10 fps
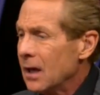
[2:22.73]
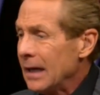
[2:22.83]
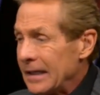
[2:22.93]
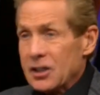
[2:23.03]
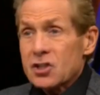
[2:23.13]

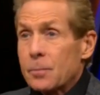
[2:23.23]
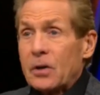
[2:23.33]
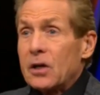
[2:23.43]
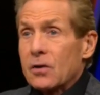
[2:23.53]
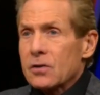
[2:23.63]
He
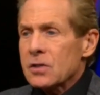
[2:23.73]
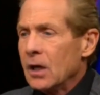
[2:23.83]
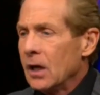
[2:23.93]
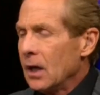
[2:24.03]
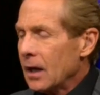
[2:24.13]
disappears.
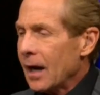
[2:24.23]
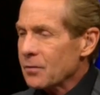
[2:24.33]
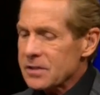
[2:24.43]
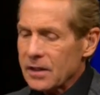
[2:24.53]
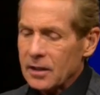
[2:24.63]
I
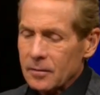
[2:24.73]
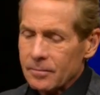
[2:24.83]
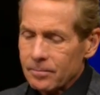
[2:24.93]
was thinking